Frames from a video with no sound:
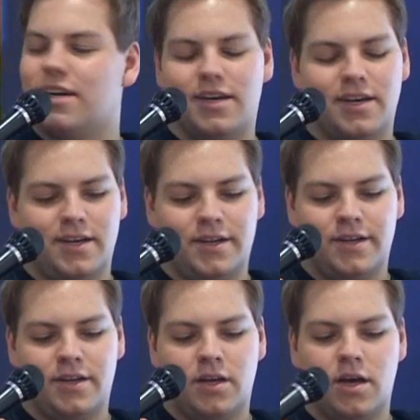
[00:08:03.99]

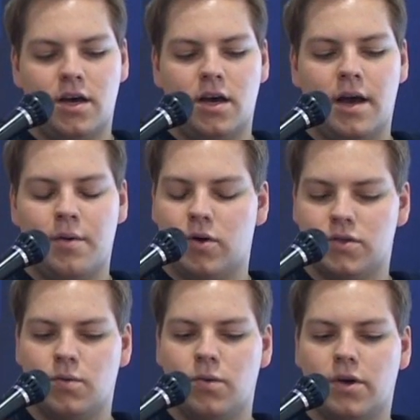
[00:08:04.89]
And I'm
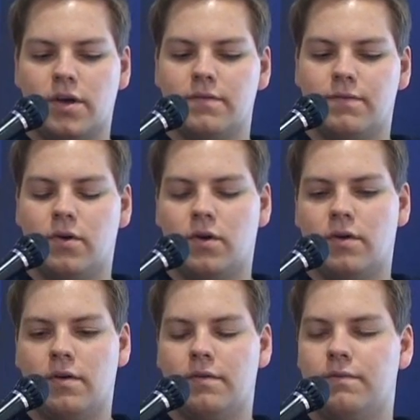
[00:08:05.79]
also working
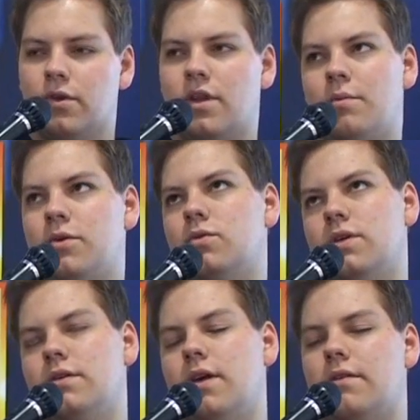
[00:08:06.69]
for
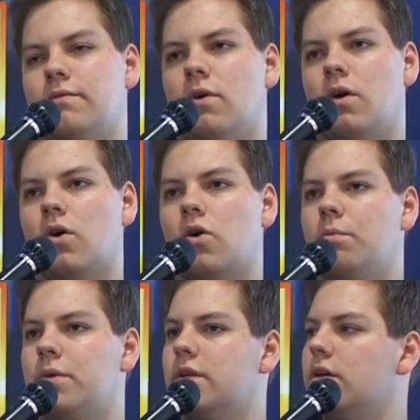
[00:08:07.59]
WE and for our
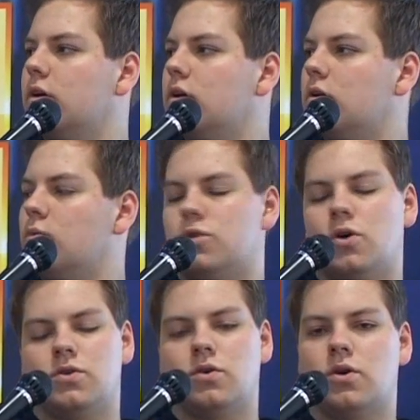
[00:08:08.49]
company, which
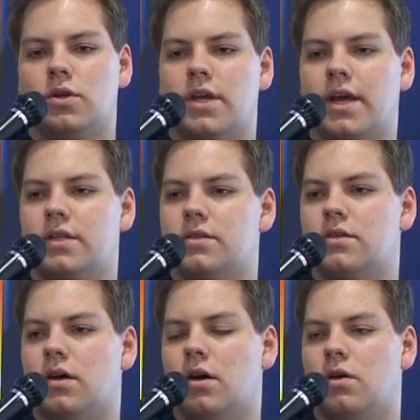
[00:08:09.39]
also contains
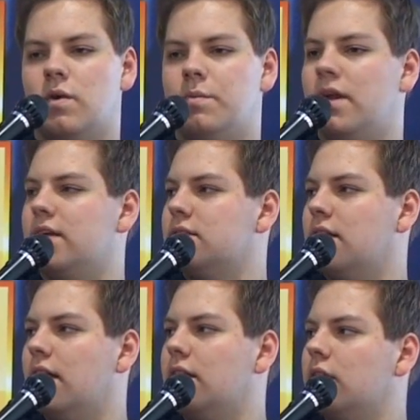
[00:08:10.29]

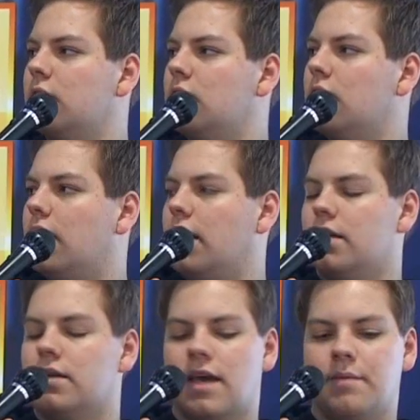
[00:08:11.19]
Replays.net
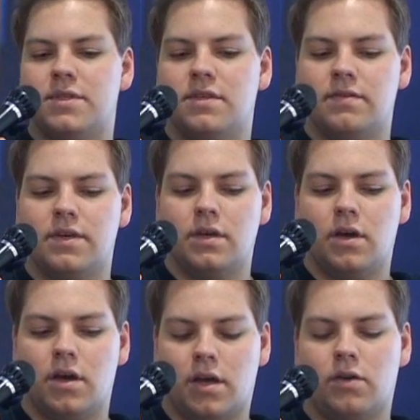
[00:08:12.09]
and Games TV,
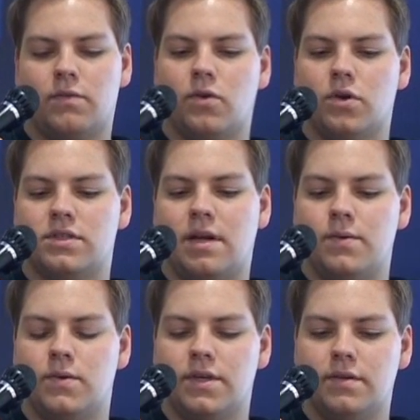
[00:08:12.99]
and of course
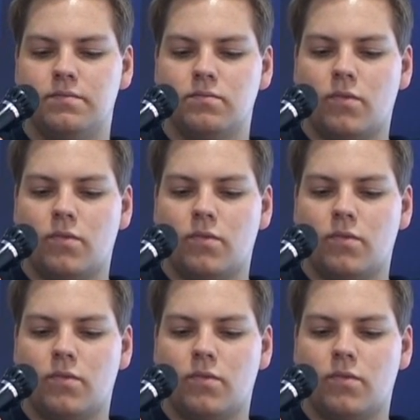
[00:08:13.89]
WE.